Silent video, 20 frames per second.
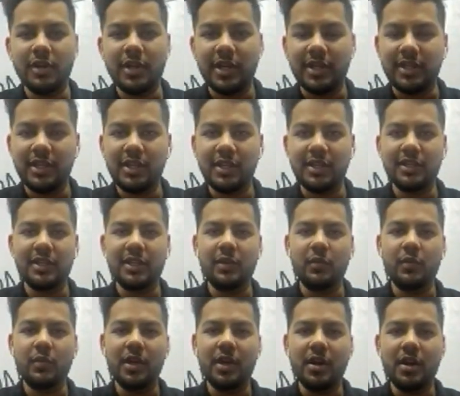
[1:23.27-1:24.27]
I think
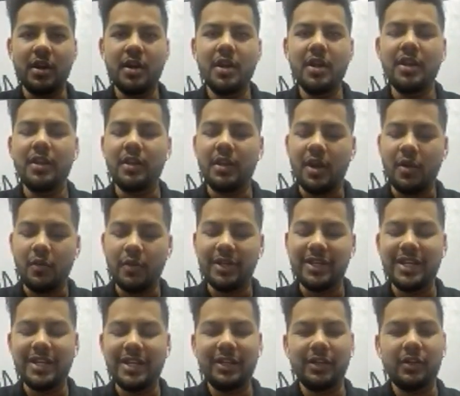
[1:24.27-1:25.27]
we're
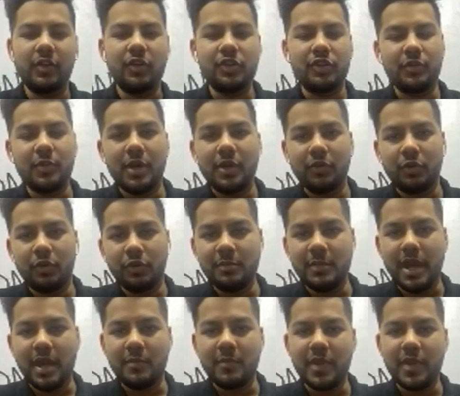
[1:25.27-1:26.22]
getting close to our roadmap,